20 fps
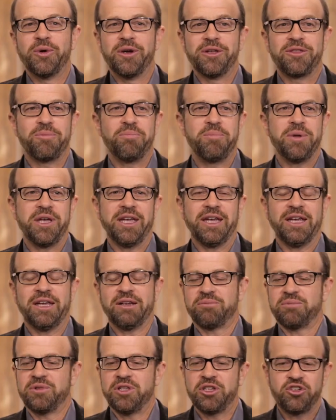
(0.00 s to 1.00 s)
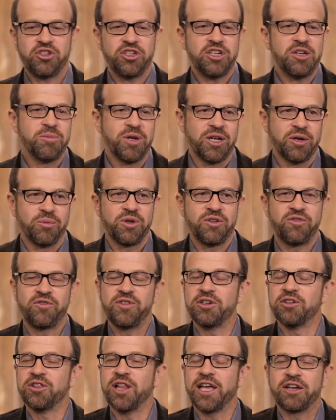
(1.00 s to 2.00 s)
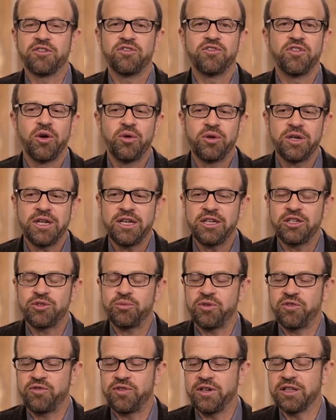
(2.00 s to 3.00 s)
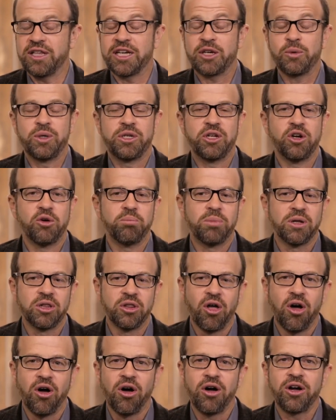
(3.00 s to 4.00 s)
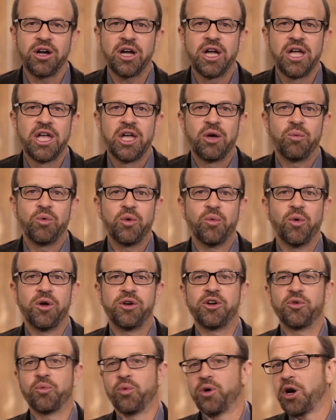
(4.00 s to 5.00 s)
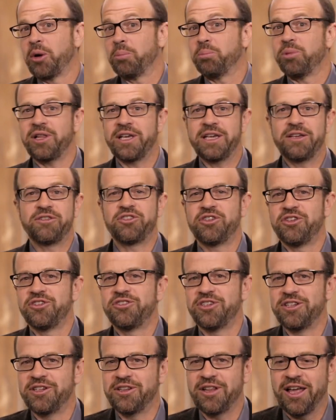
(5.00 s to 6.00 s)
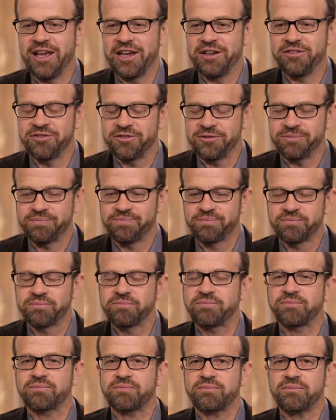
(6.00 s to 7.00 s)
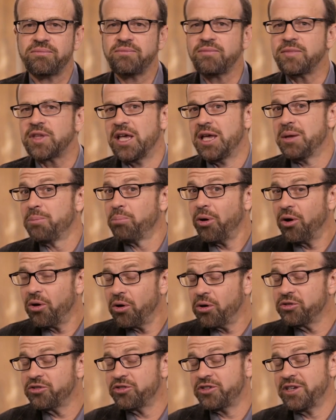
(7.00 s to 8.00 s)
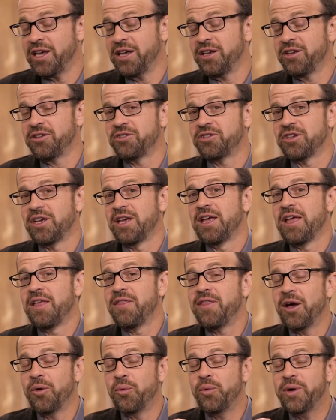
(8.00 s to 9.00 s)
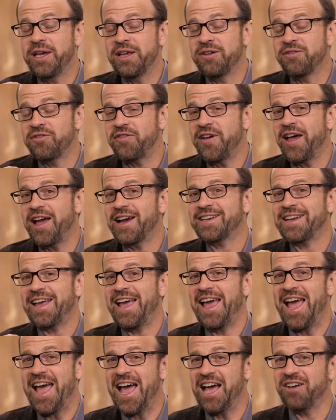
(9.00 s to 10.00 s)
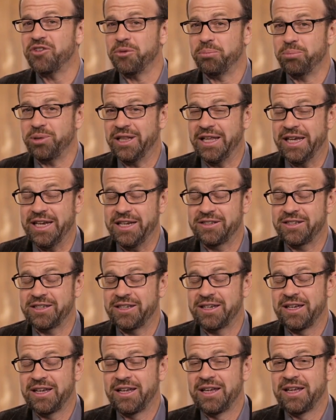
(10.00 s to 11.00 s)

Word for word: with being legitimate. We feel like phonies, we feel like we don't belong, we wonder what our place is in life. And Paul says that we, in fact, have a place,